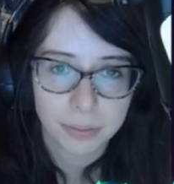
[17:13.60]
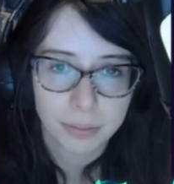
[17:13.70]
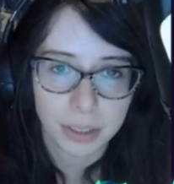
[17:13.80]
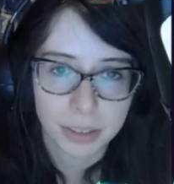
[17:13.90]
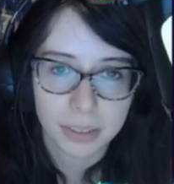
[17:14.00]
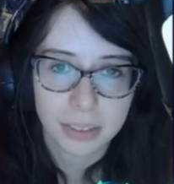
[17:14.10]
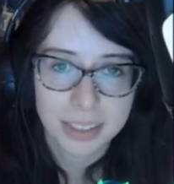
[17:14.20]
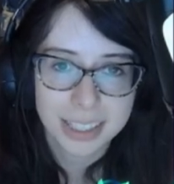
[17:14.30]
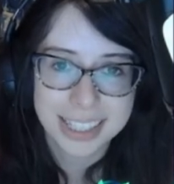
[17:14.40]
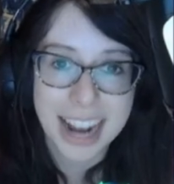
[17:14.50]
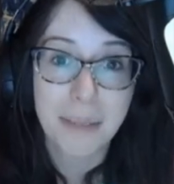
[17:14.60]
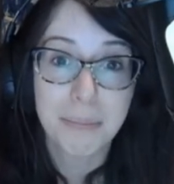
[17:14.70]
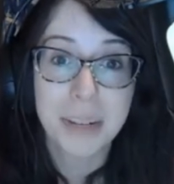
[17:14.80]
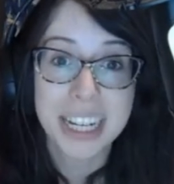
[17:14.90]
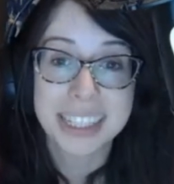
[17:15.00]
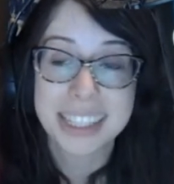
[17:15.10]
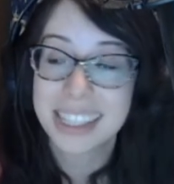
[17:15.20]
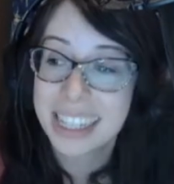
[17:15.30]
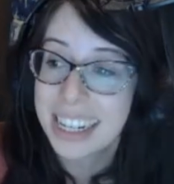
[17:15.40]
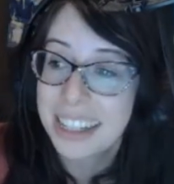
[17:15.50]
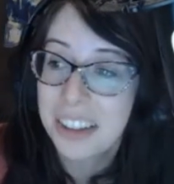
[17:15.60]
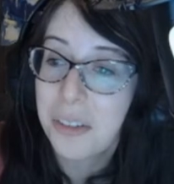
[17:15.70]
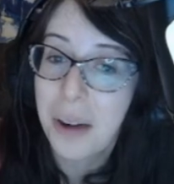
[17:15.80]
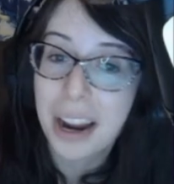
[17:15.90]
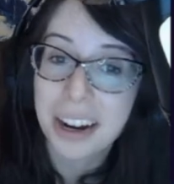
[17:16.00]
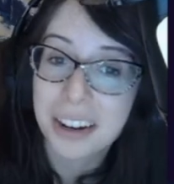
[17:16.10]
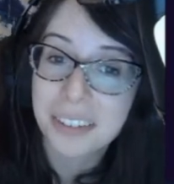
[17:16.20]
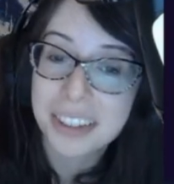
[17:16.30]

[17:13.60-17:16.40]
But Snap is leading the way.